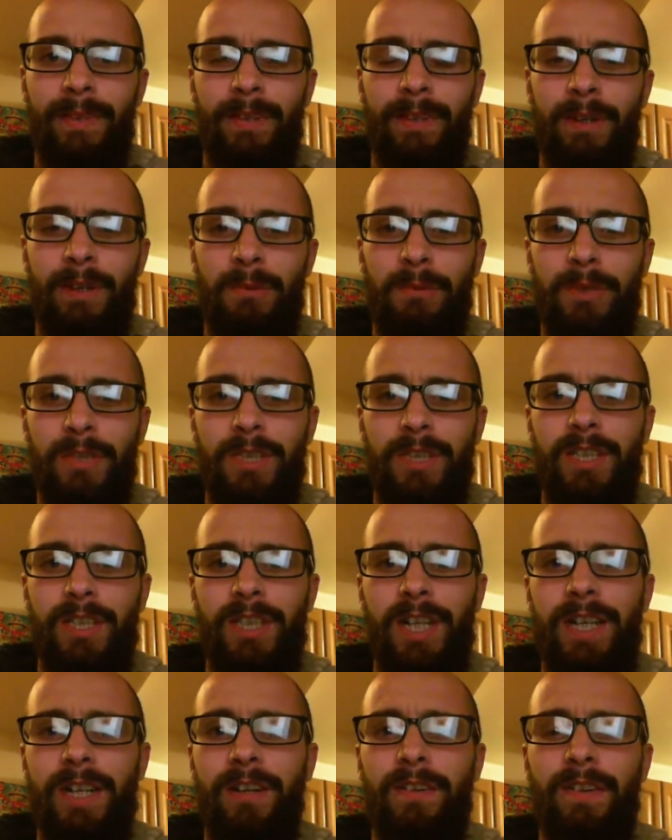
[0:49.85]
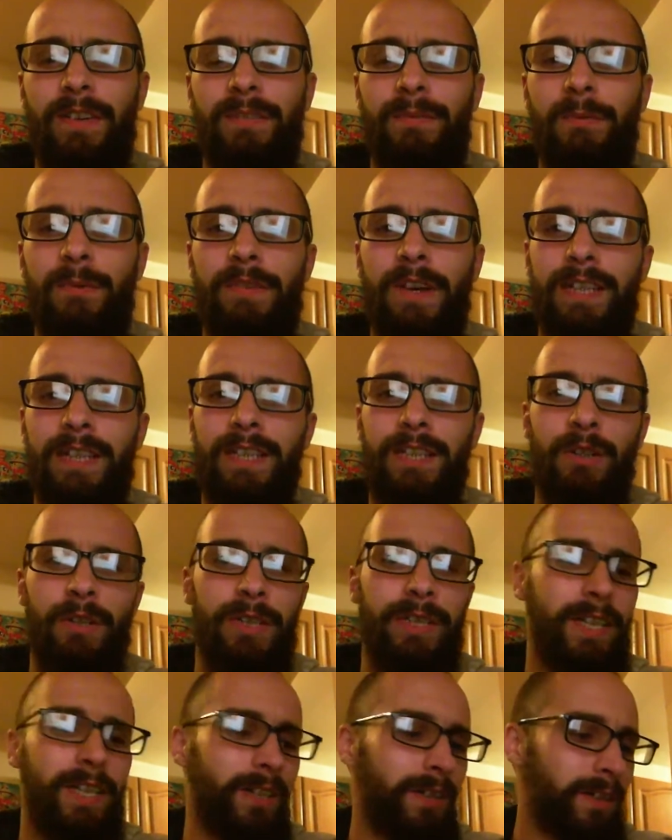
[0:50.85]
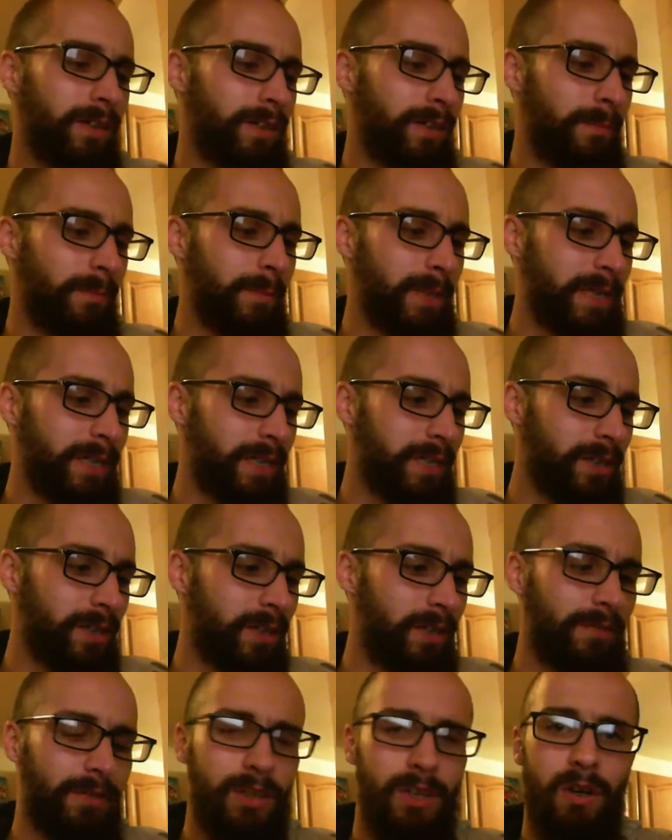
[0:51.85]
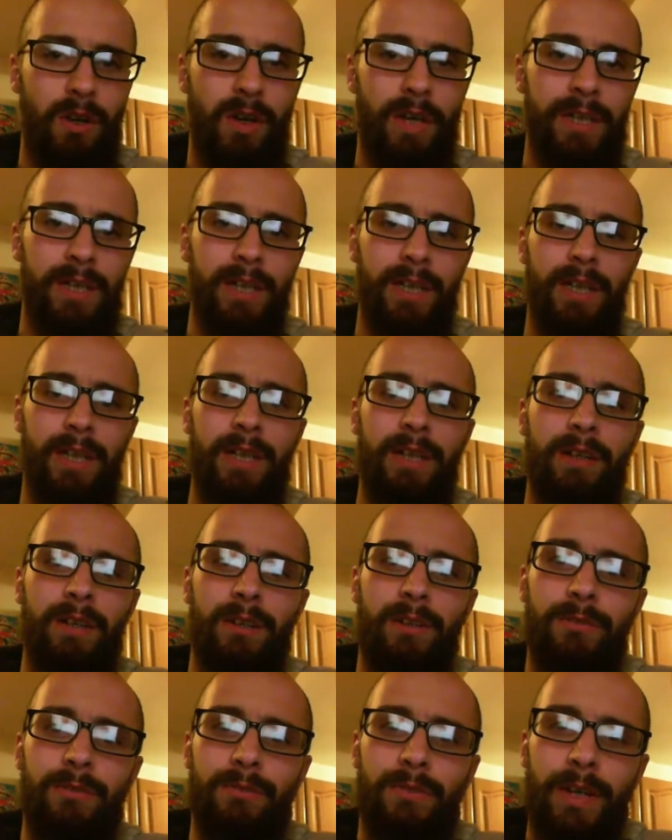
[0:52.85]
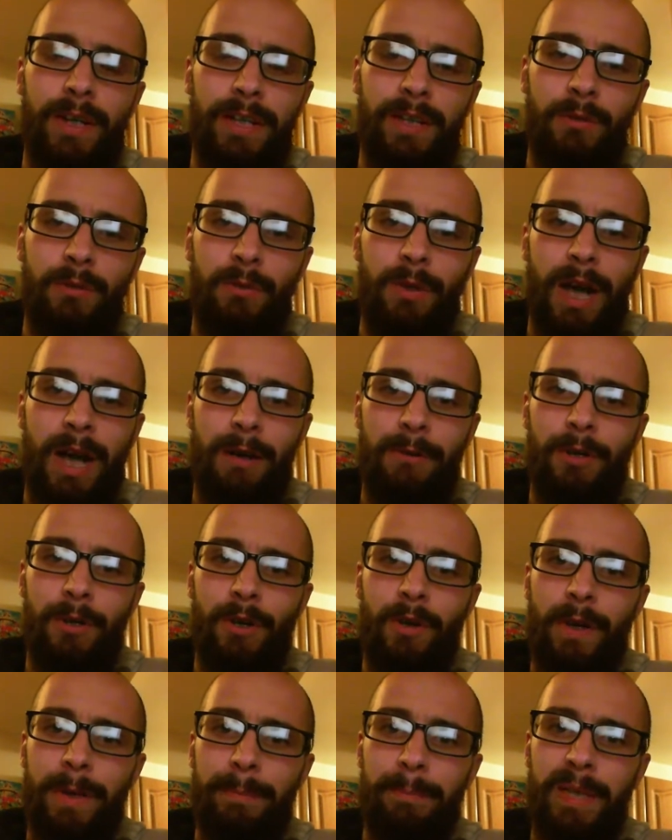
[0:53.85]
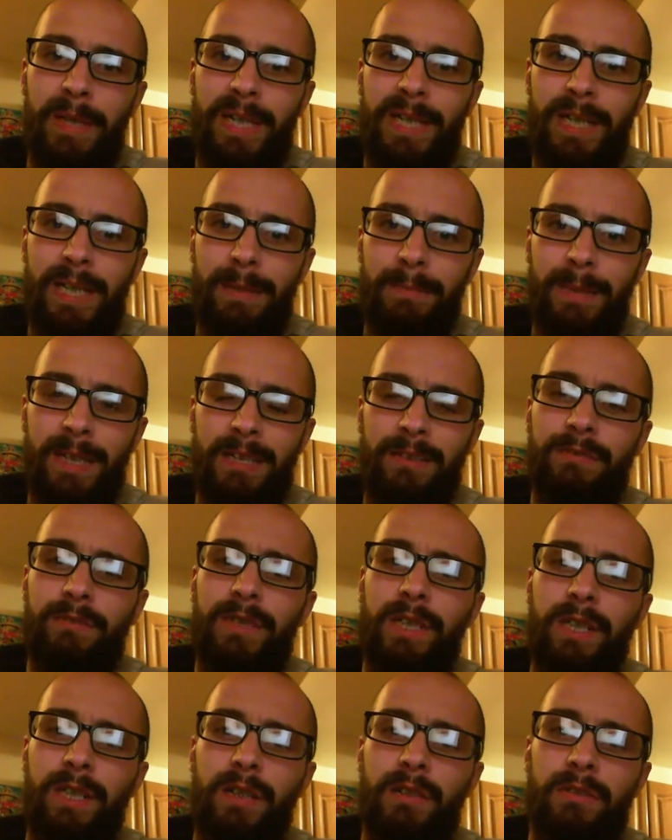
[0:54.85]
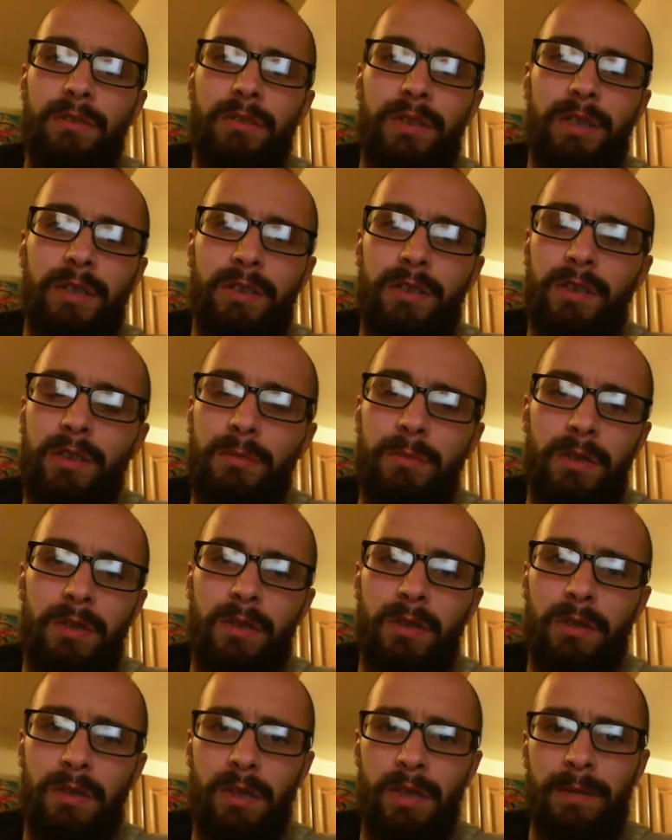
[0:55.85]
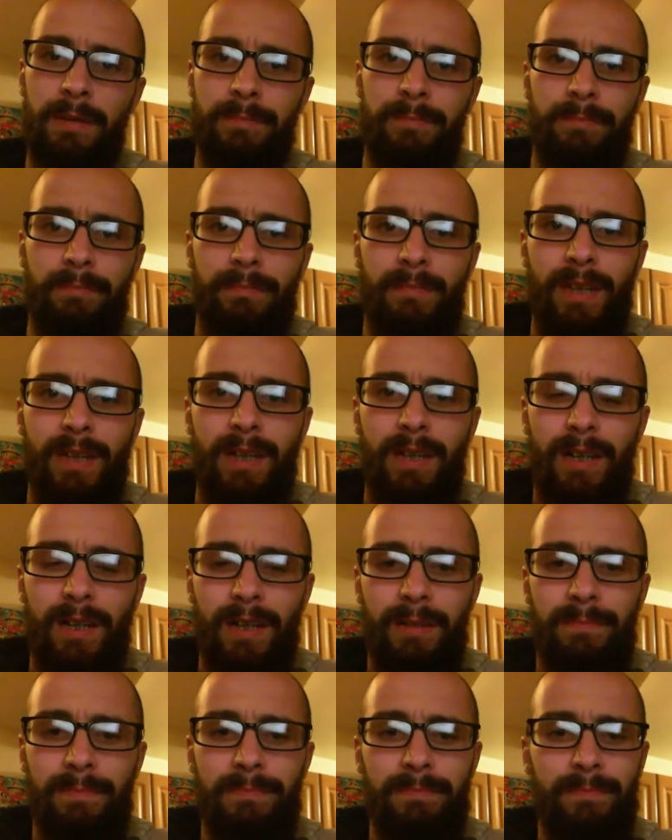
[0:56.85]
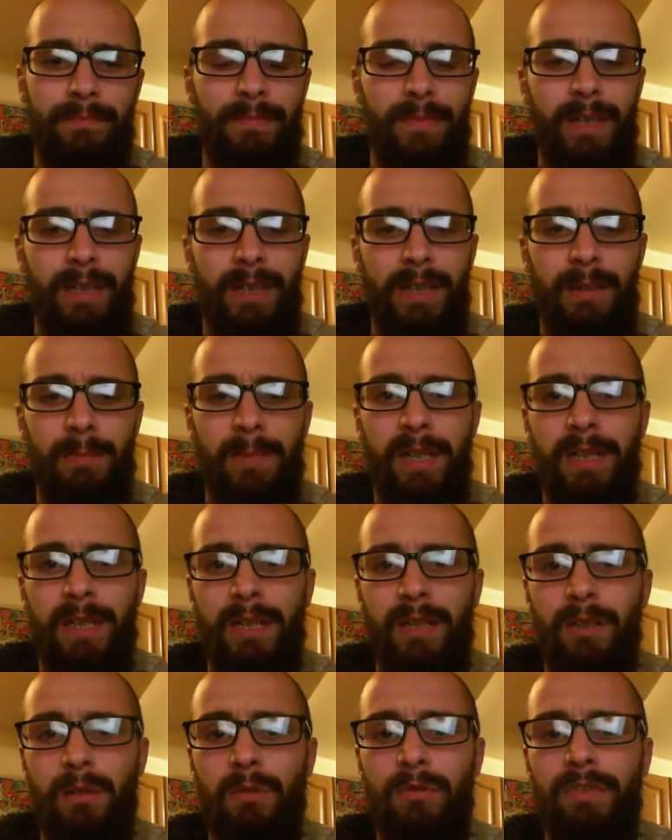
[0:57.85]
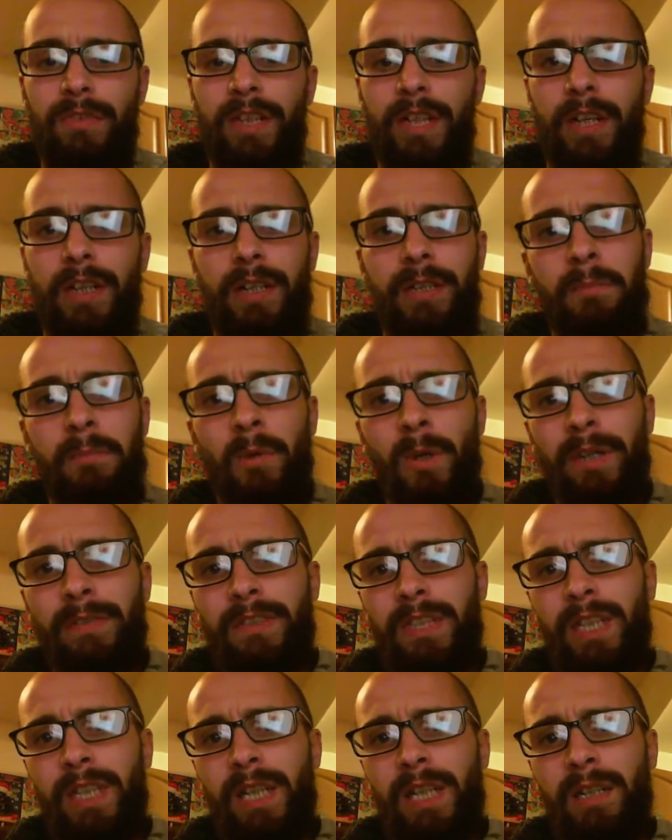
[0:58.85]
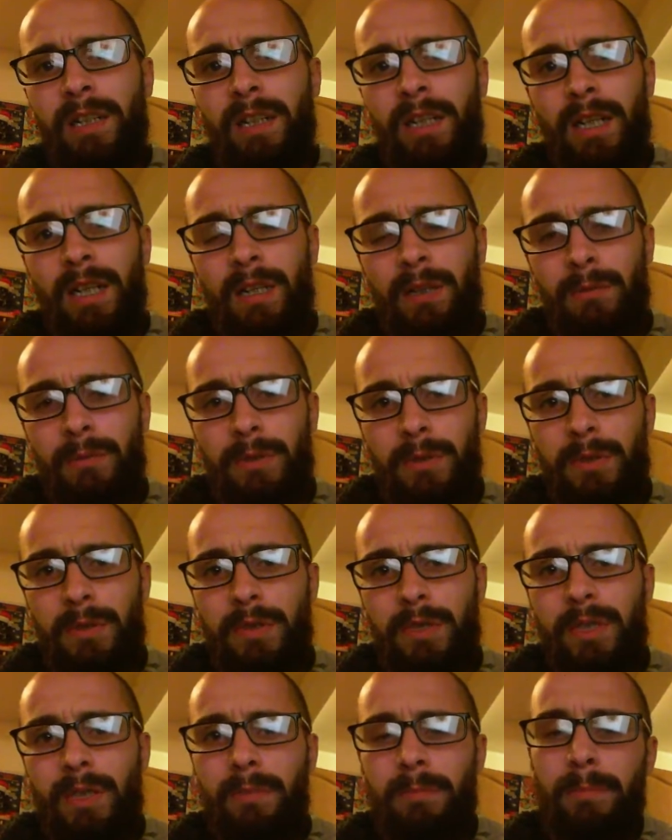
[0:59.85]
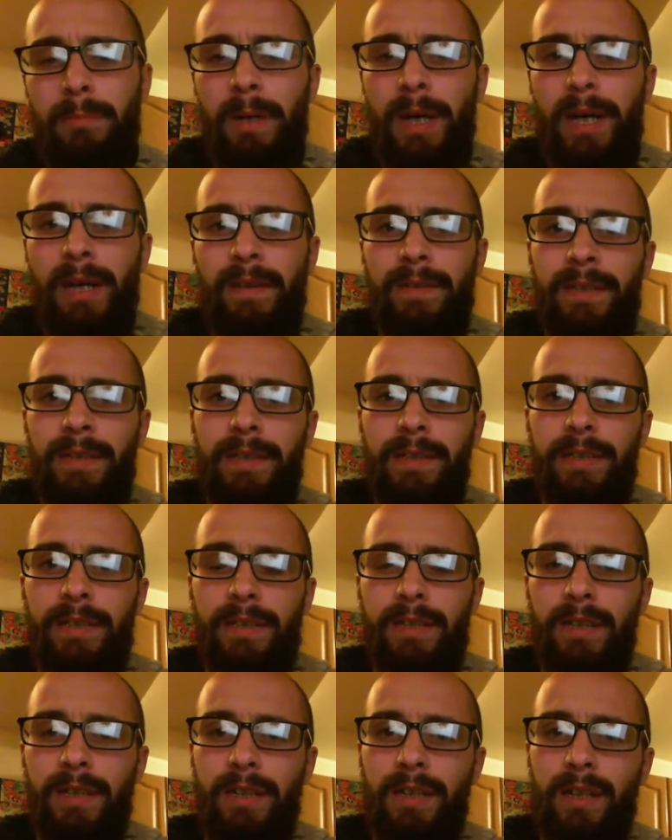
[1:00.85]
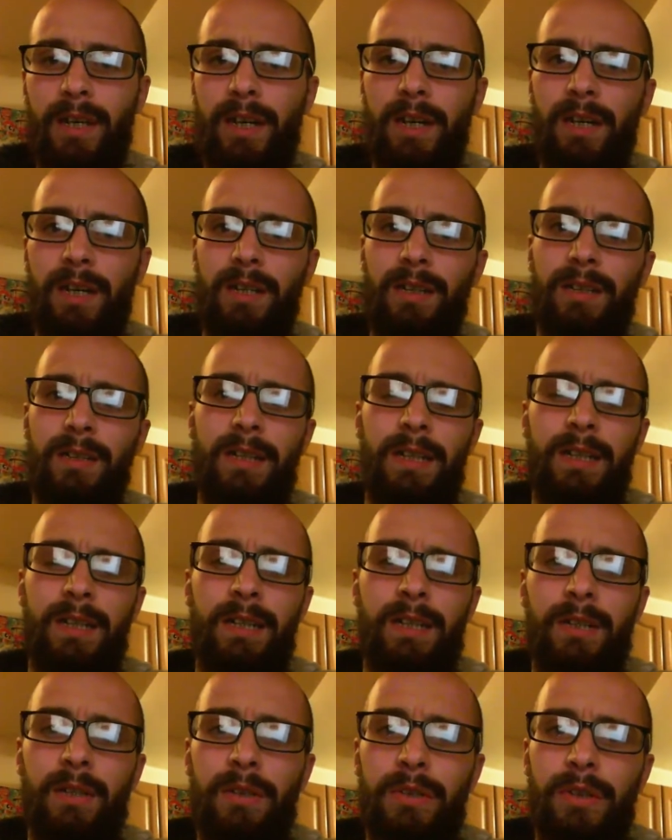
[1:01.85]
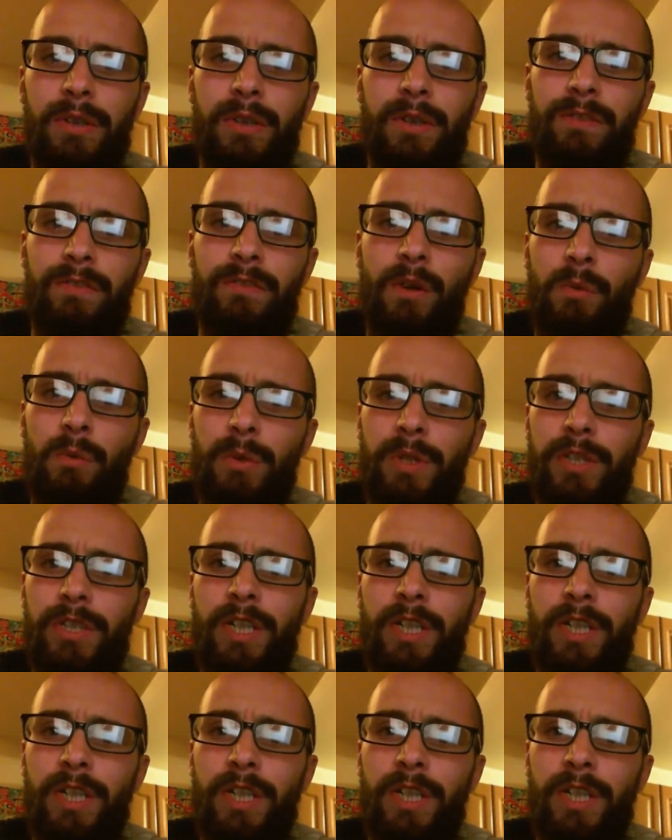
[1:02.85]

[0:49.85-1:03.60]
I wanted to say uh, we've had this idea. I met this other guy on Reddit called Alkaline B. He makes videos on YouTube too. Um, he made a cool video that you might have seen which is comparing the uh, the voltage